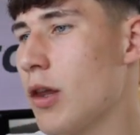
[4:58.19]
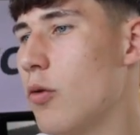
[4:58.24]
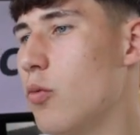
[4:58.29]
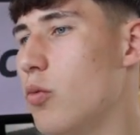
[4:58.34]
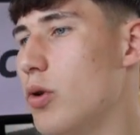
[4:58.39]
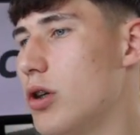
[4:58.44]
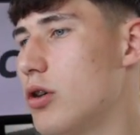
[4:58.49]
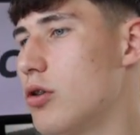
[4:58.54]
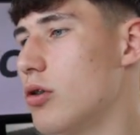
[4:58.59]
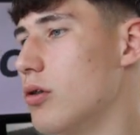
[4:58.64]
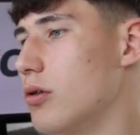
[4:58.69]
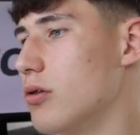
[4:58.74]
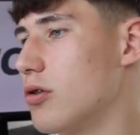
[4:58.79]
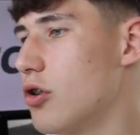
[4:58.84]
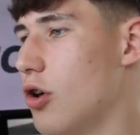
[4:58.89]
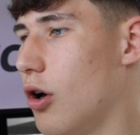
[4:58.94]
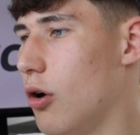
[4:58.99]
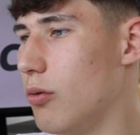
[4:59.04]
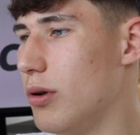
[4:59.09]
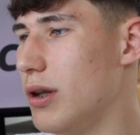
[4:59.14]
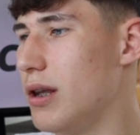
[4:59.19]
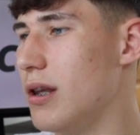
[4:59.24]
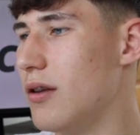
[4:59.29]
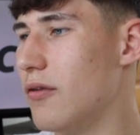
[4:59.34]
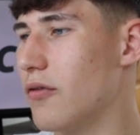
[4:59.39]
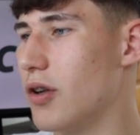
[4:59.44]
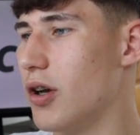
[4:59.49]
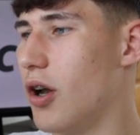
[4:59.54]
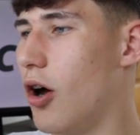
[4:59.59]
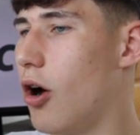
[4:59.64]
we could go
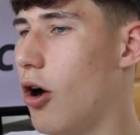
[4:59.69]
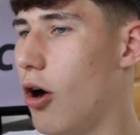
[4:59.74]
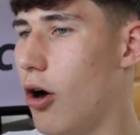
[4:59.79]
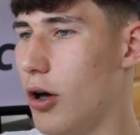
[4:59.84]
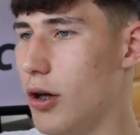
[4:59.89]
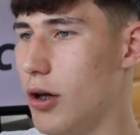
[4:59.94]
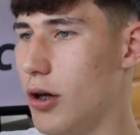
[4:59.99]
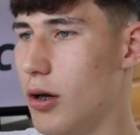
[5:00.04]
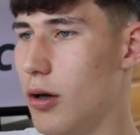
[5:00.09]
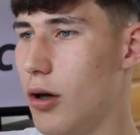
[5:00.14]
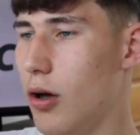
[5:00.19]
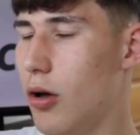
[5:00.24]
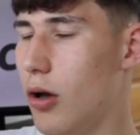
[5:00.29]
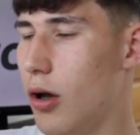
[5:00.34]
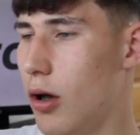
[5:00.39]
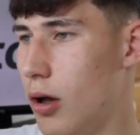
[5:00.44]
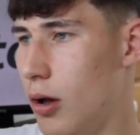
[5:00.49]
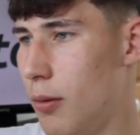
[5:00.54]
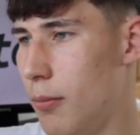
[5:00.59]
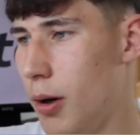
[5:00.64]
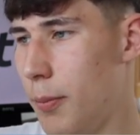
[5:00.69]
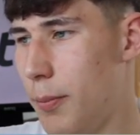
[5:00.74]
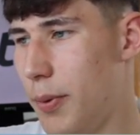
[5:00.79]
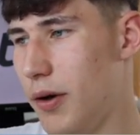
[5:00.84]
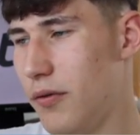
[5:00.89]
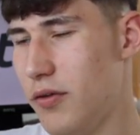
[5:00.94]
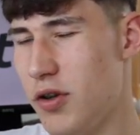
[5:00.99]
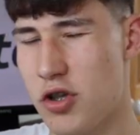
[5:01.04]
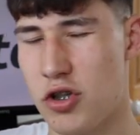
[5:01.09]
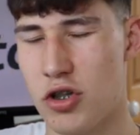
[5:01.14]
even higher
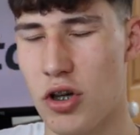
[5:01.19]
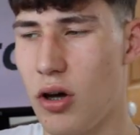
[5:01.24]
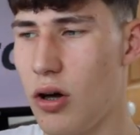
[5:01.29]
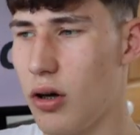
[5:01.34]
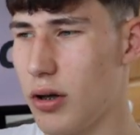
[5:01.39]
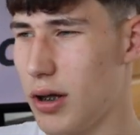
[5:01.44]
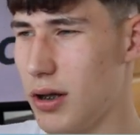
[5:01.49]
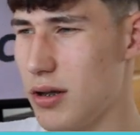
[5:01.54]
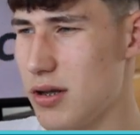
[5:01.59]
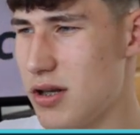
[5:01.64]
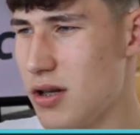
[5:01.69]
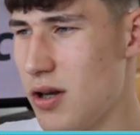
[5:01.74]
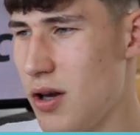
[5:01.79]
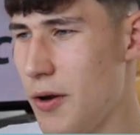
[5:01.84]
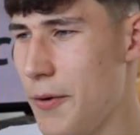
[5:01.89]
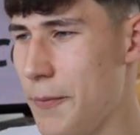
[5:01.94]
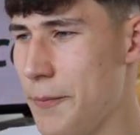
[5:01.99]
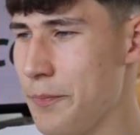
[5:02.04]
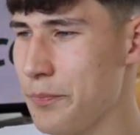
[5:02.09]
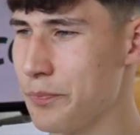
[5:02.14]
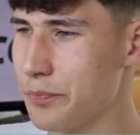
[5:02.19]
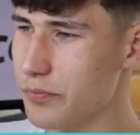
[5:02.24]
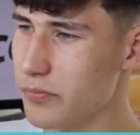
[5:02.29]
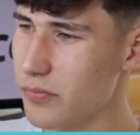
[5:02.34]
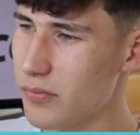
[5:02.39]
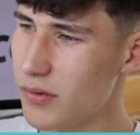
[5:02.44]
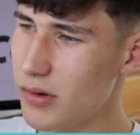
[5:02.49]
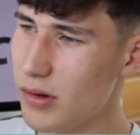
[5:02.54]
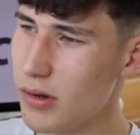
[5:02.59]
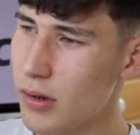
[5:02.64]
above the target
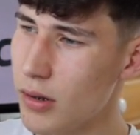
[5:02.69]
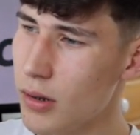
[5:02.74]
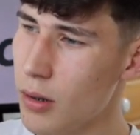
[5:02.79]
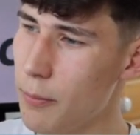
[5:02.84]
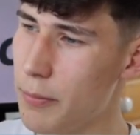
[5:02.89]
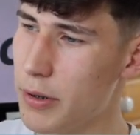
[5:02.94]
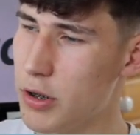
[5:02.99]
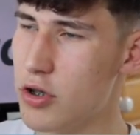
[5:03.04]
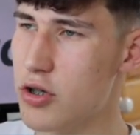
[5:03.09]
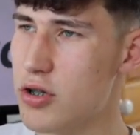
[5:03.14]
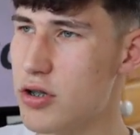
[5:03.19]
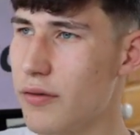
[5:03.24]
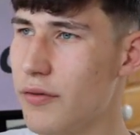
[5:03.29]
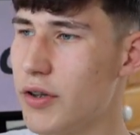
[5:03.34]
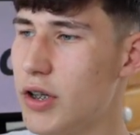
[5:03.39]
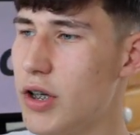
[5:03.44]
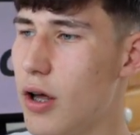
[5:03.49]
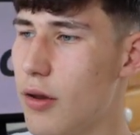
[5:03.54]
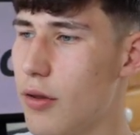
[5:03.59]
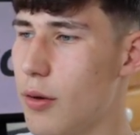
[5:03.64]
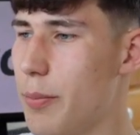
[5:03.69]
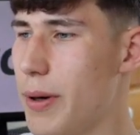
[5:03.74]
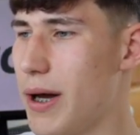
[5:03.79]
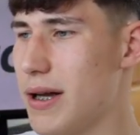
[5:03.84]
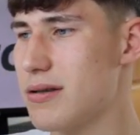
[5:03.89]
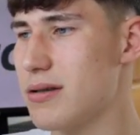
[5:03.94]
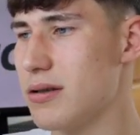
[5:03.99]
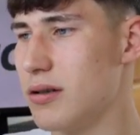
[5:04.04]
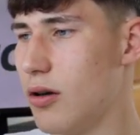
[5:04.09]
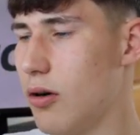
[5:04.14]
because of another pattern